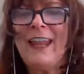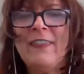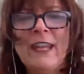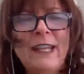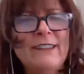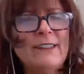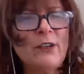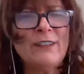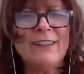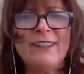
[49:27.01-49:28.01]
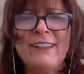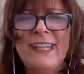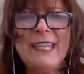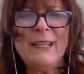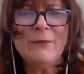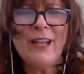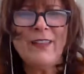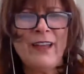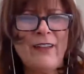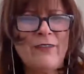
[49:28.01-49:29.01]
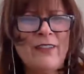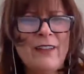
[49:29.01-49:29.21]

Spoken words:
And then I'd start to see it in my life.